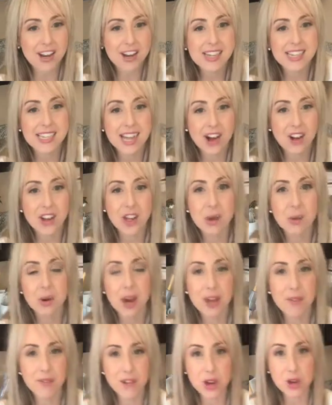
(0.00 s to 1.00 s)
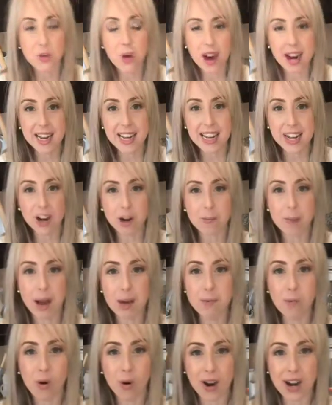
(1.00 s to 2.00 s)
could tell you, if you wanted to hear my
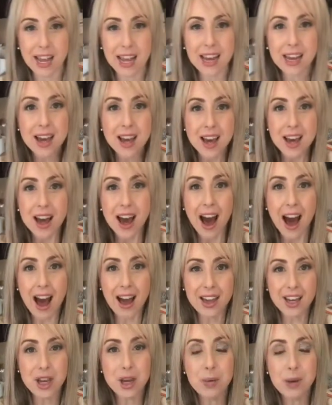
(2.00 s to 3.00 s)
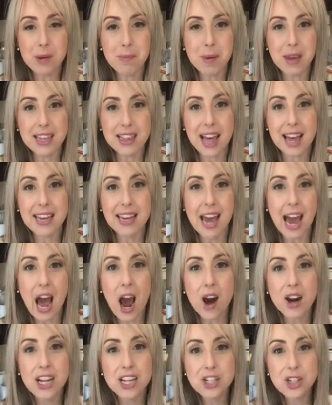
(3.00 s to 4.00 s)
morning, you would be like,
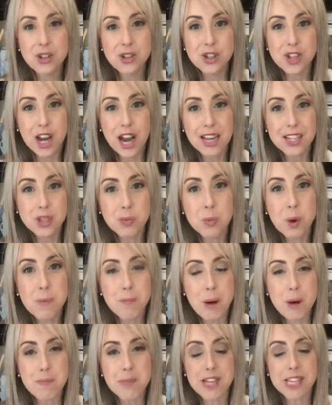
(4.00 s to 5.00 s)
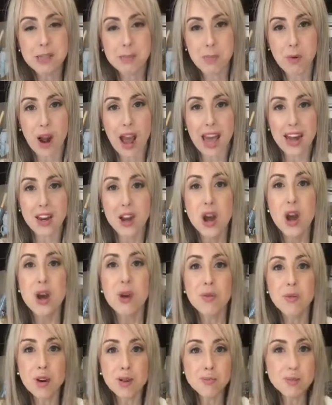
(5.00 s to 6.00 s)
how did you just whip up this bread?
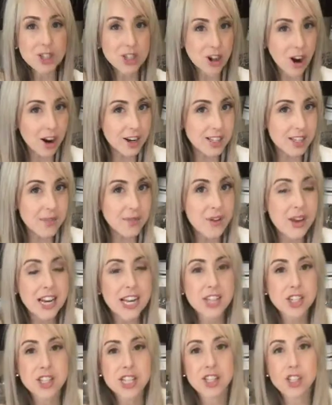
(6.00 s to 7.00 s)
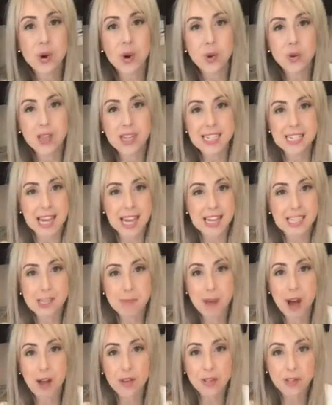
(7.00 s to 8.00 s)
From start to finish, this only takes
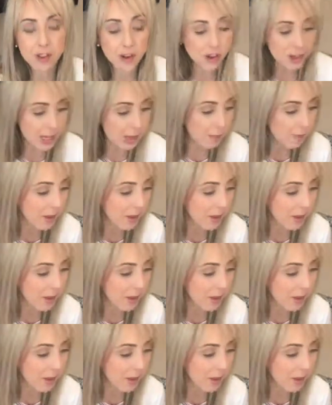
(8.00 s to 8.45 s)
about 30